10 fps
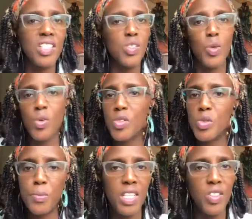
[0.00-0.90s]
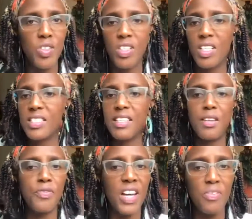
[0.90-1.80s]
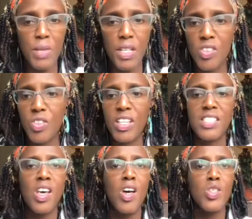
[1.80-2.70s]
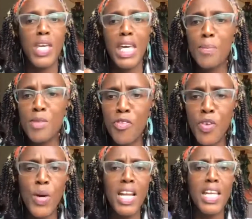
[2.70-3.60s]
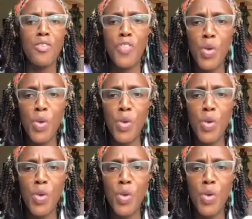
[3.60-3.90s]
you'll want $2 million and then $5 million. So he kept fueling,